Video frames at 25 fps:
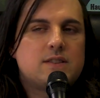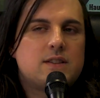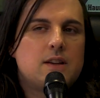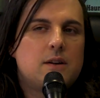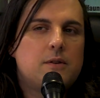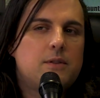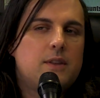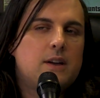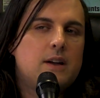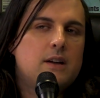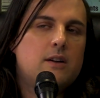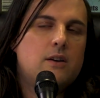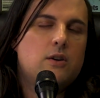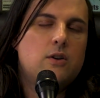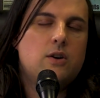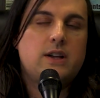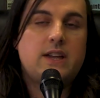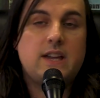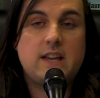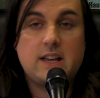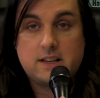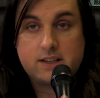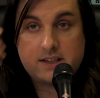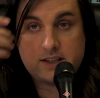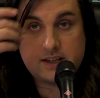So the
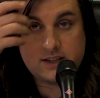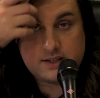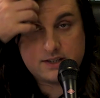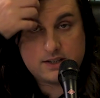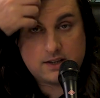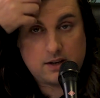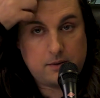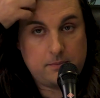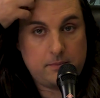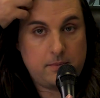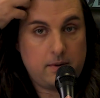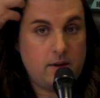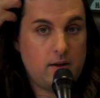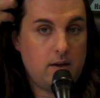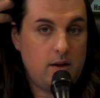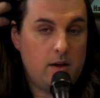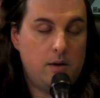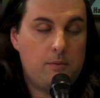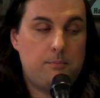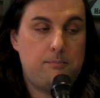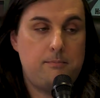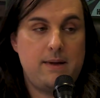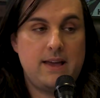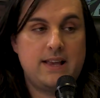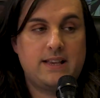cooking system
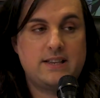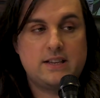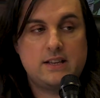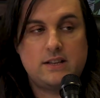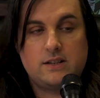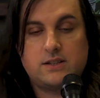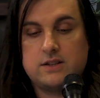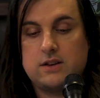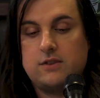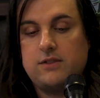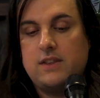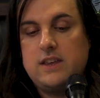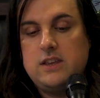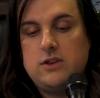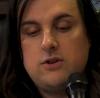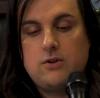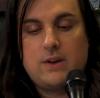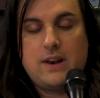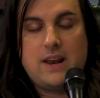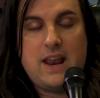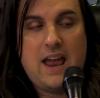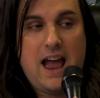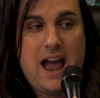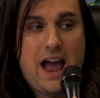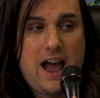makes it so that you
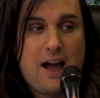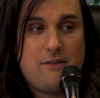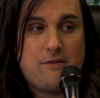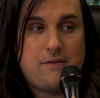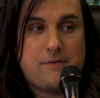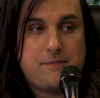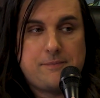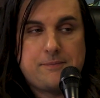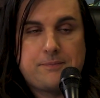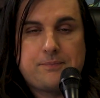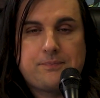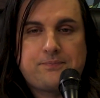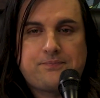can have